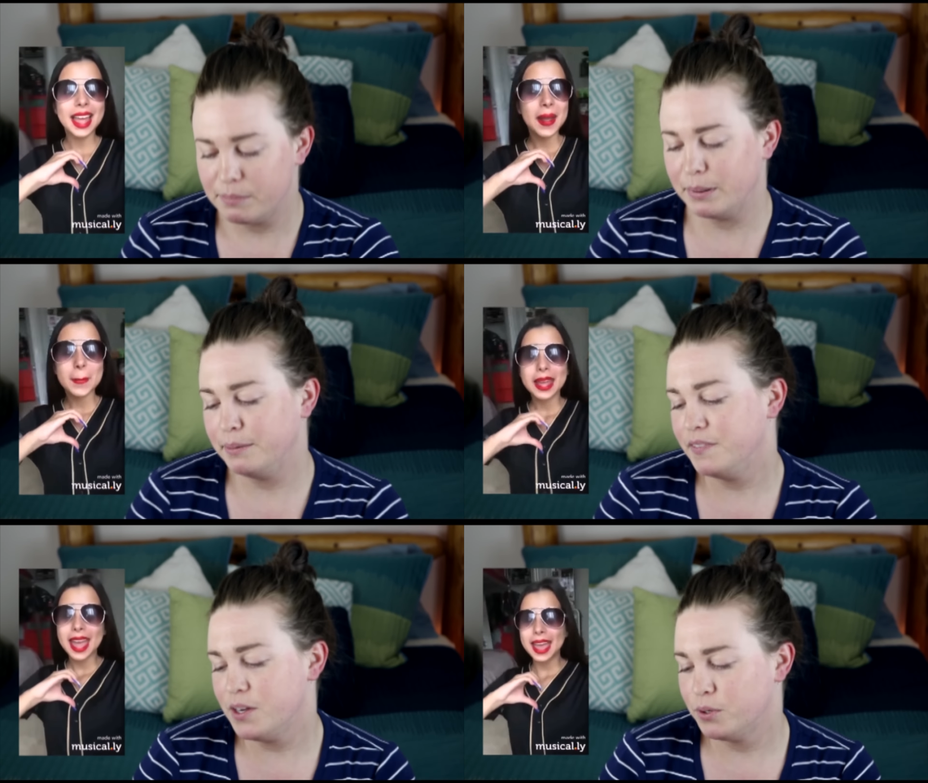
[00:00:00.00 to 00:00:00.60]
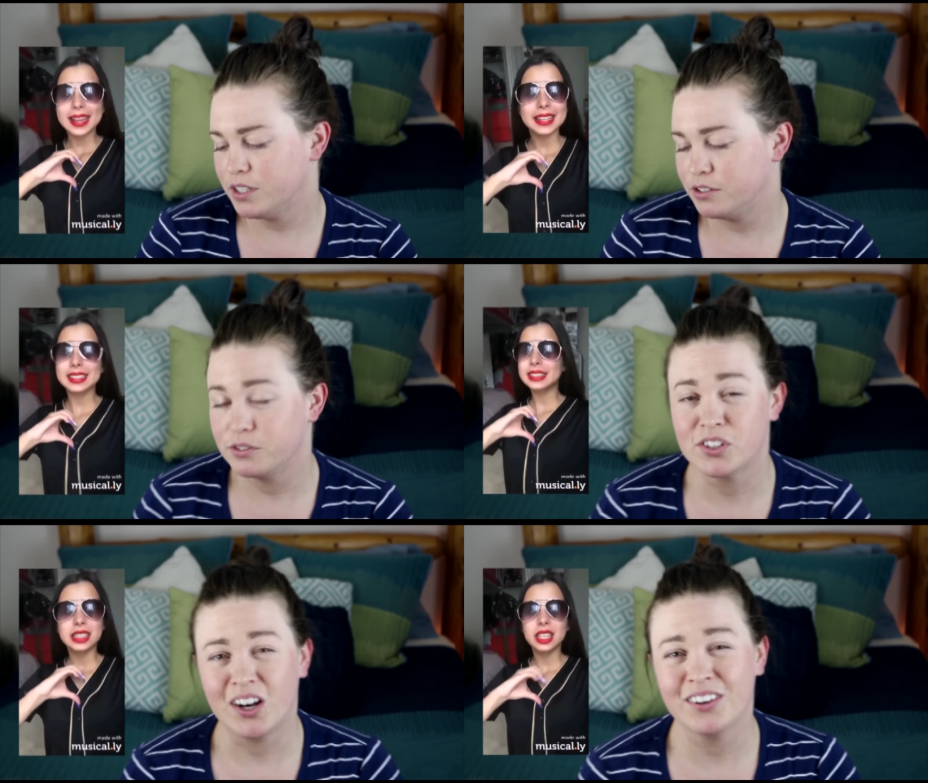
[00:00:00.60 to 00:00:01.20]
Speaker 1: Maybe if they were to do
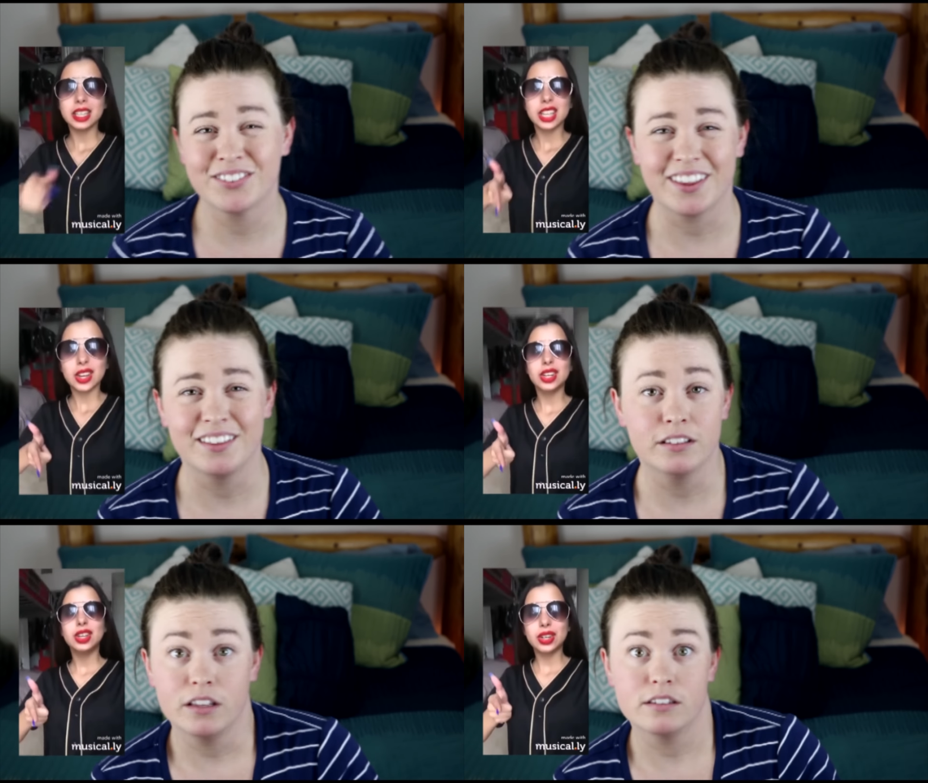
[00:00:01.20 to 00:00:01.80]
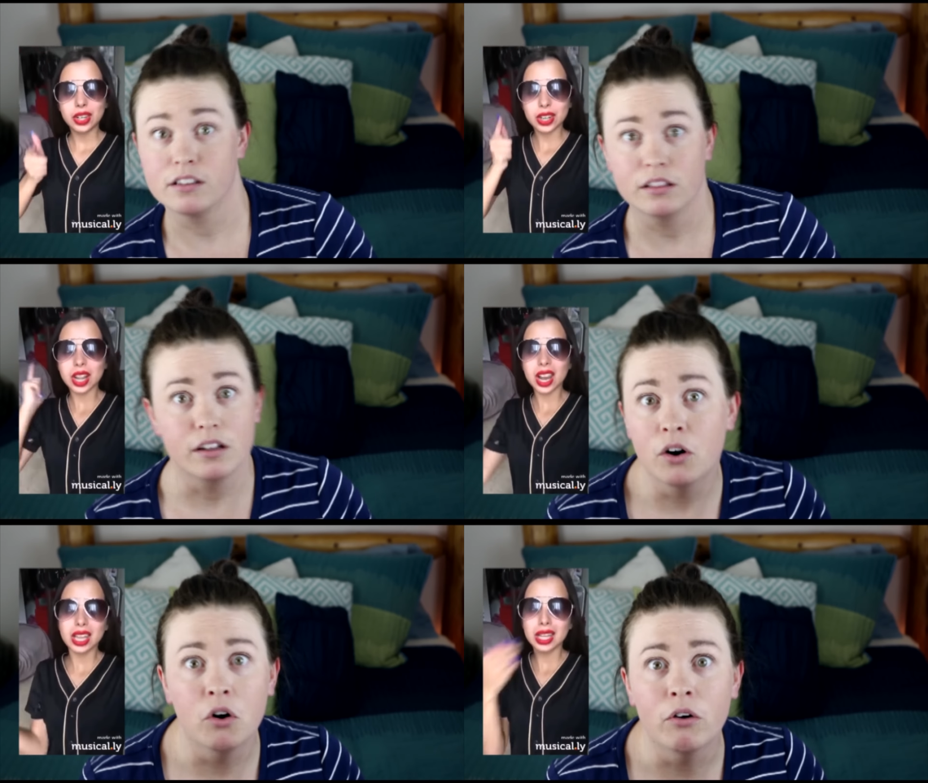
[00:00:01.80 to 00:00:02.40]
songs like Lisa
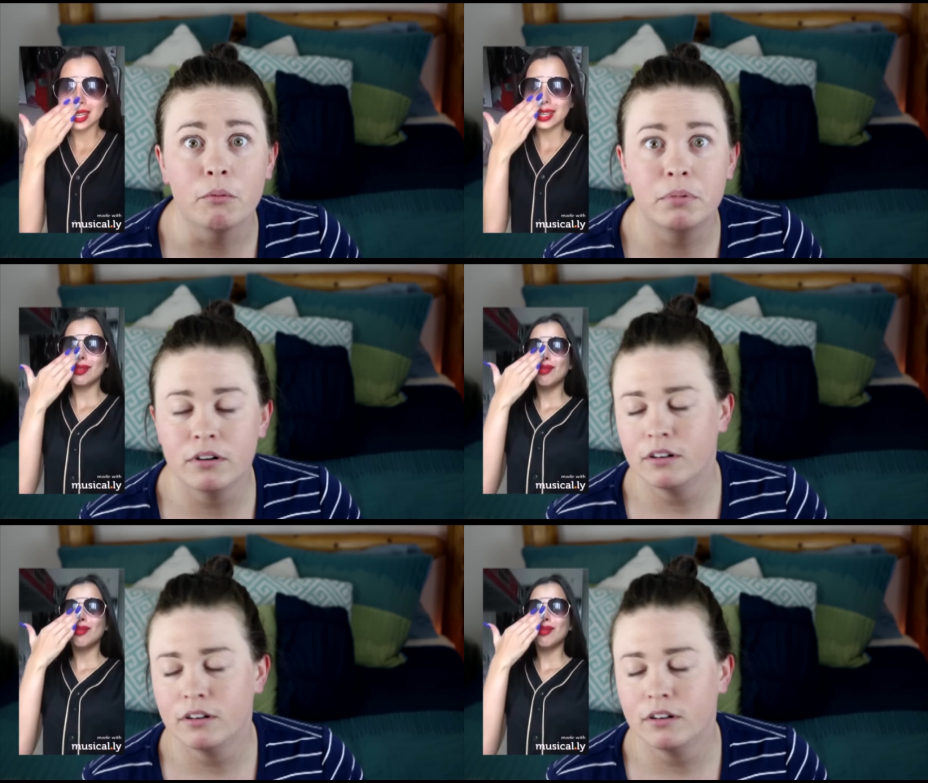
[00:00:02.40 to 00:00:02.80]
Loeb,